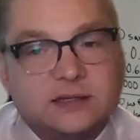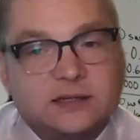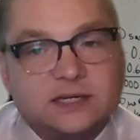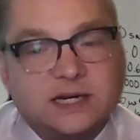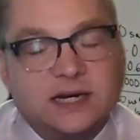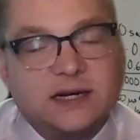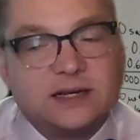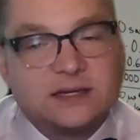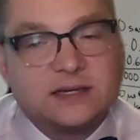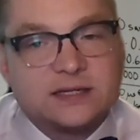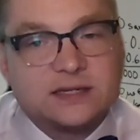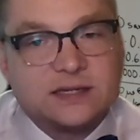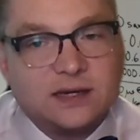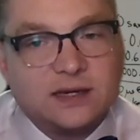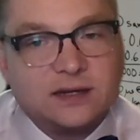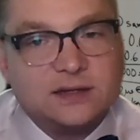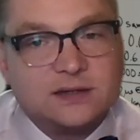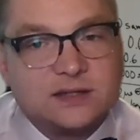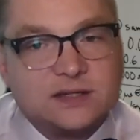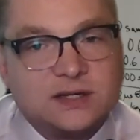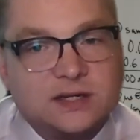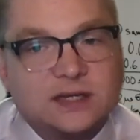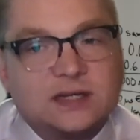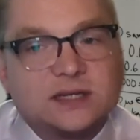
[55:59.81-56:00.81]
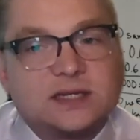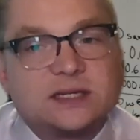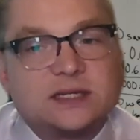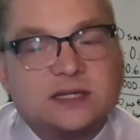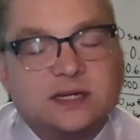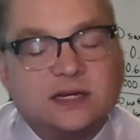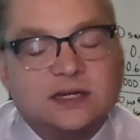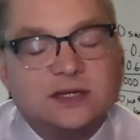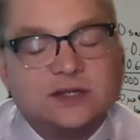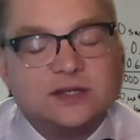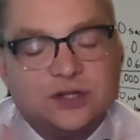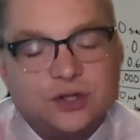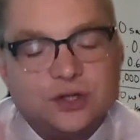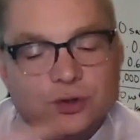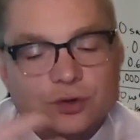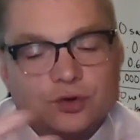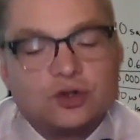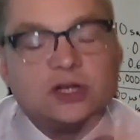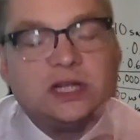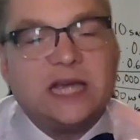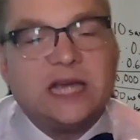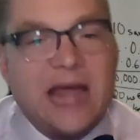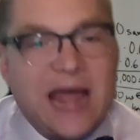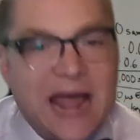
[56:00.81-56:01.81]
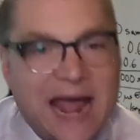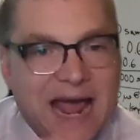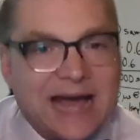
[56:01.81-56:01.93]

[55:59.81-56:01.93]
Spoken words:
data scientist is usually